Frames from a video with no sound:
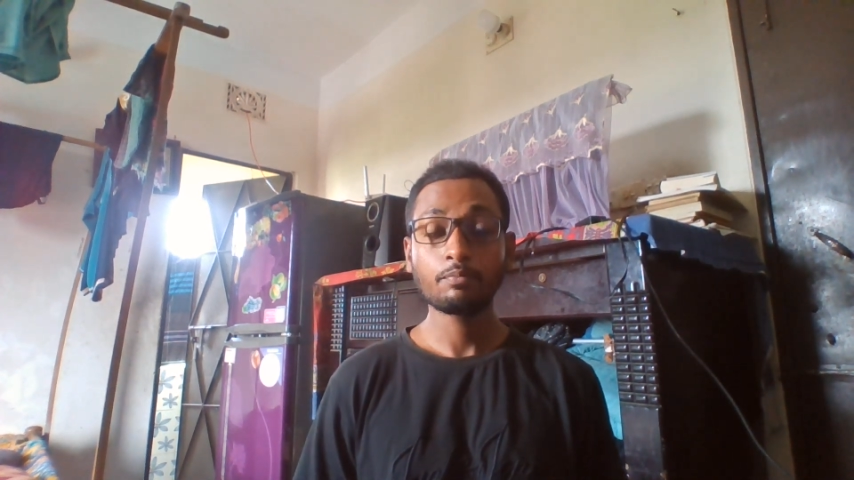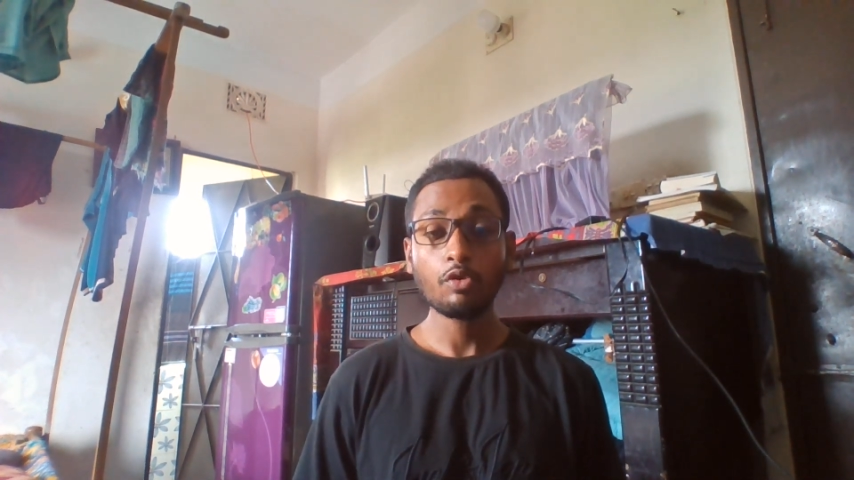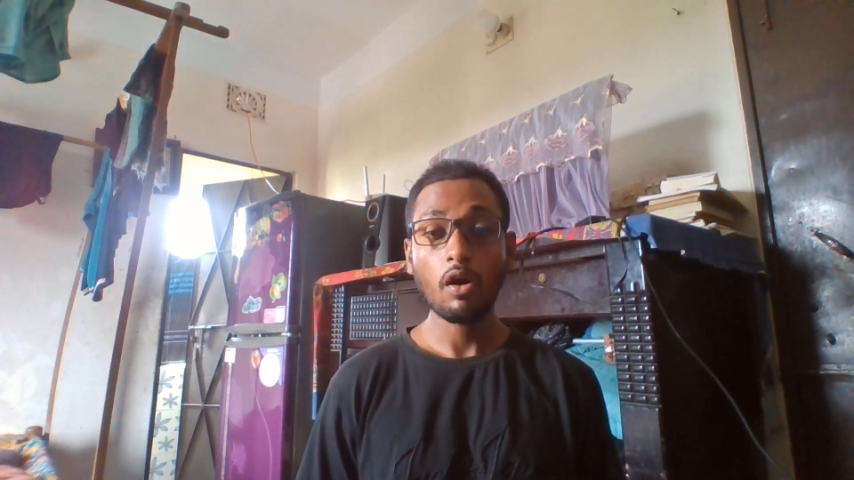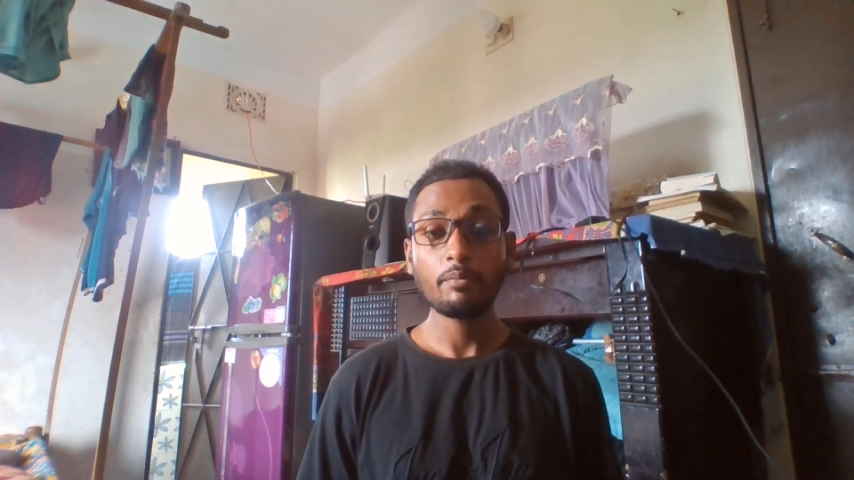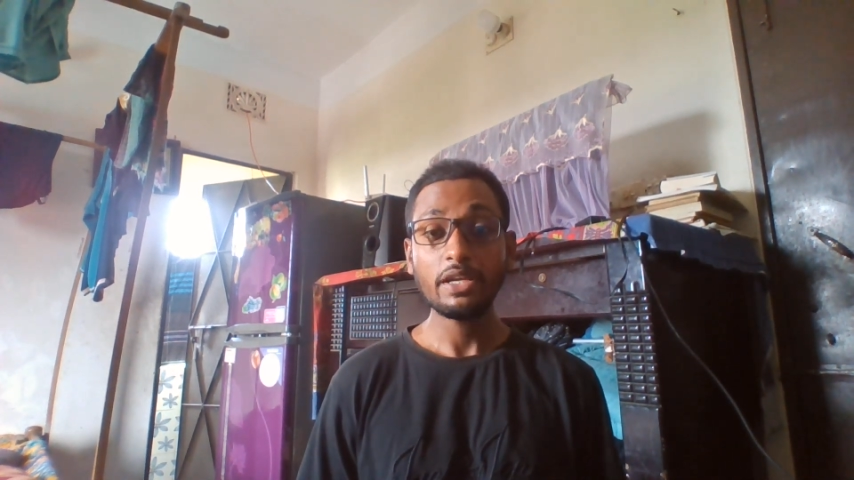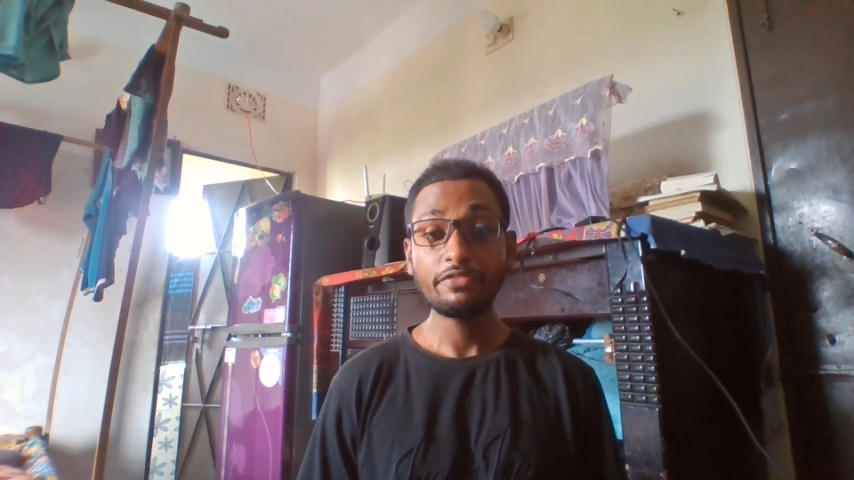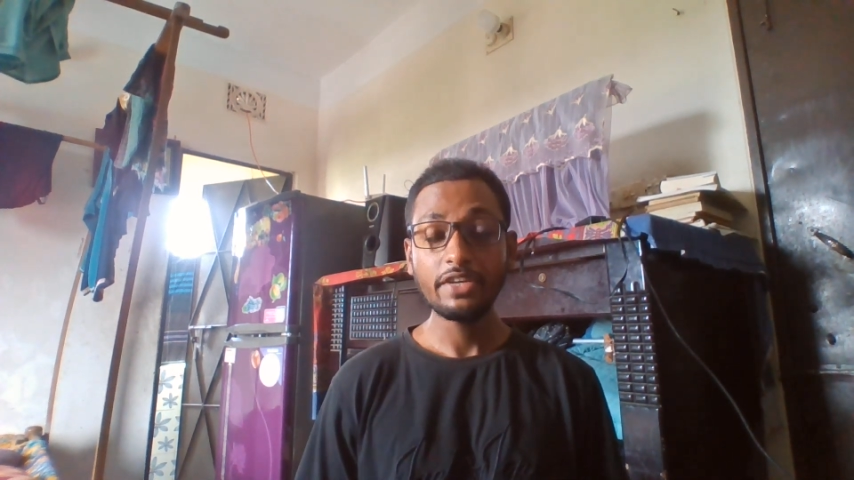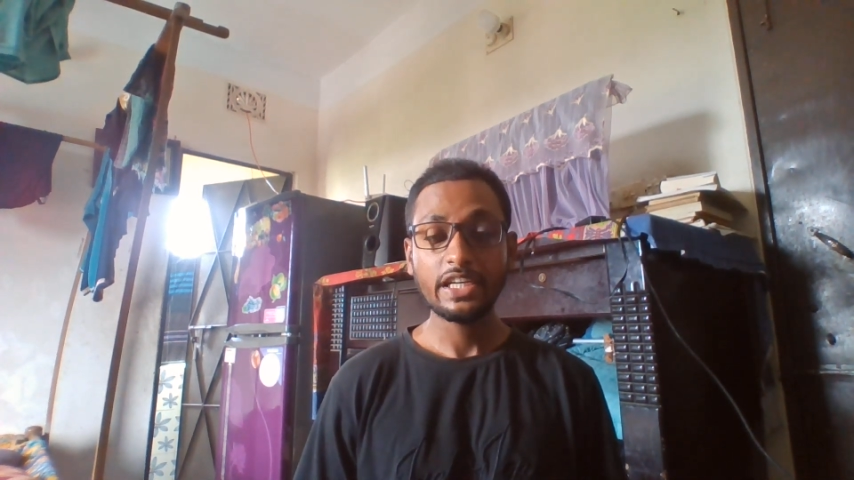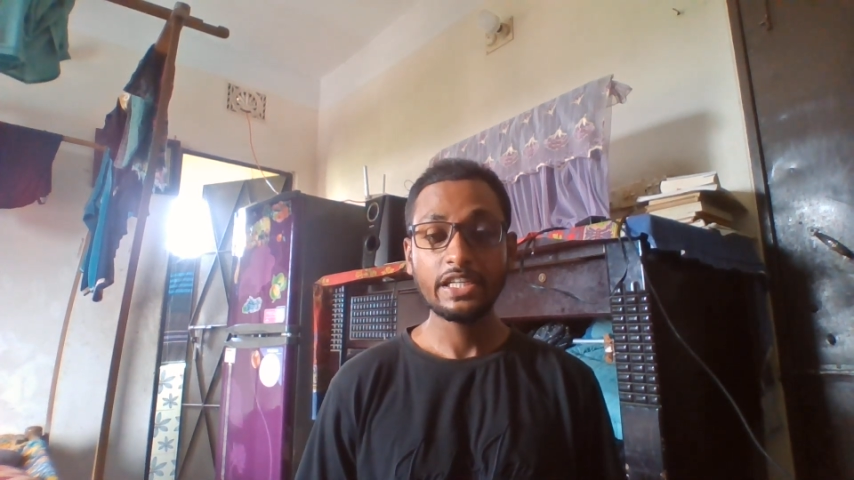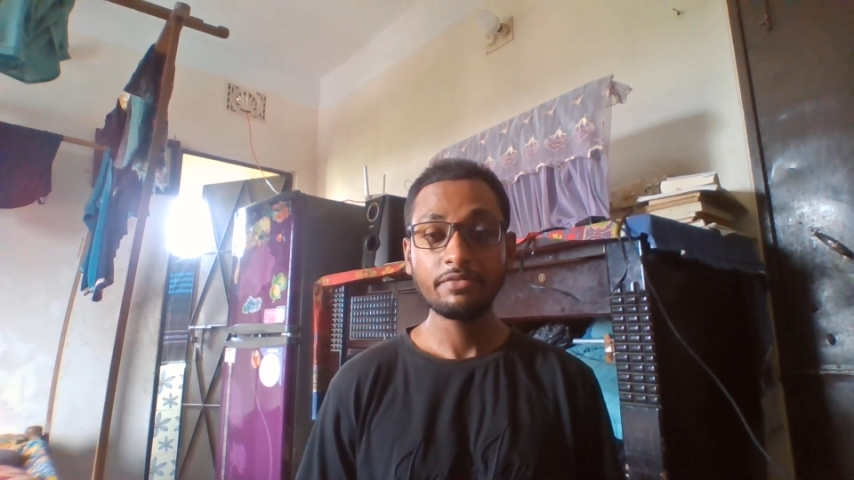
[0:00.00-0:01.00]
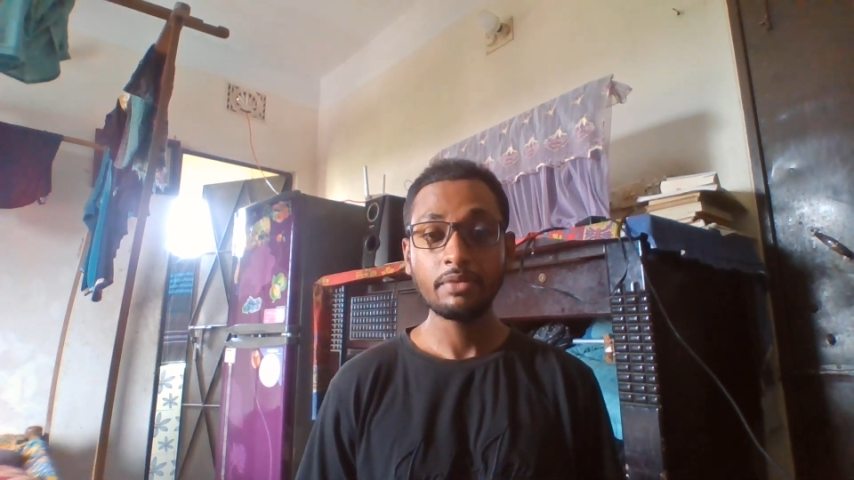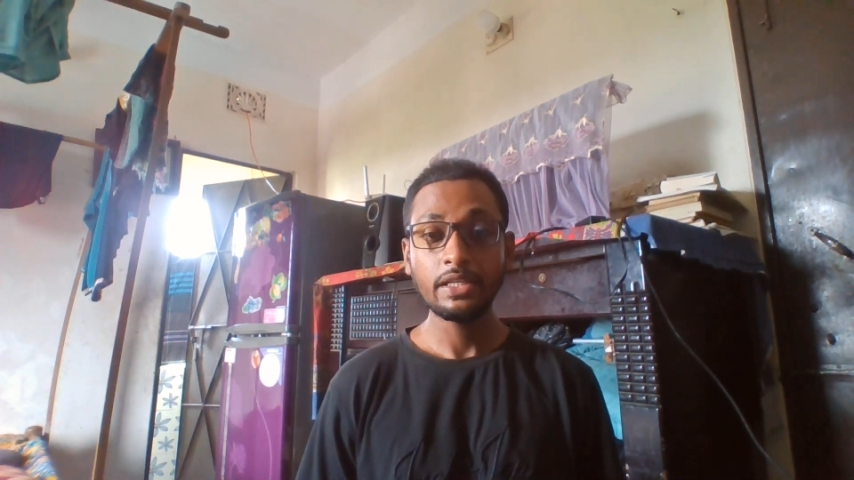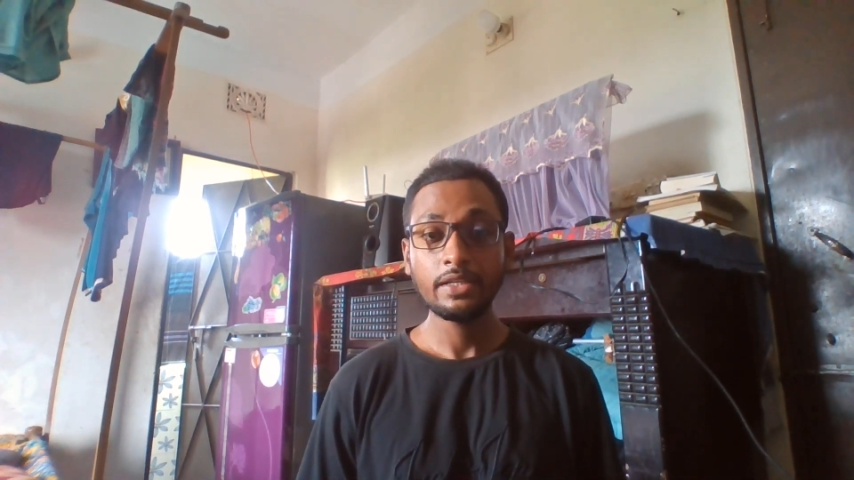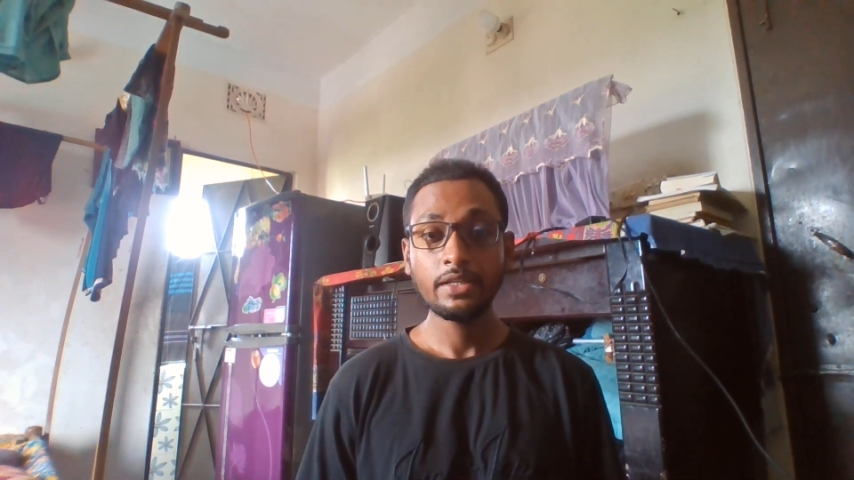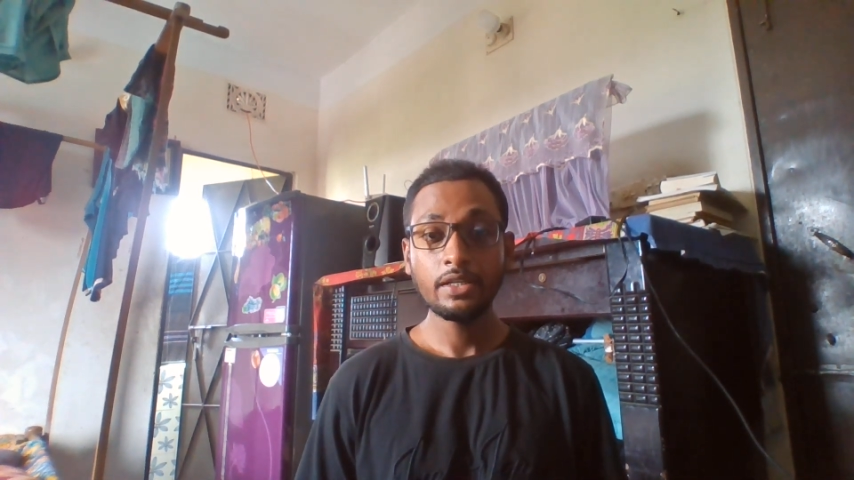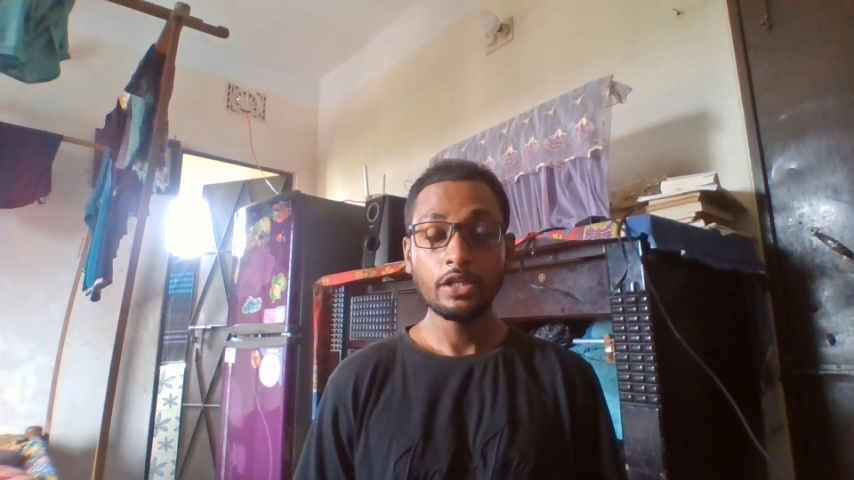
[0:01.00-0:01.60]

prompt effectively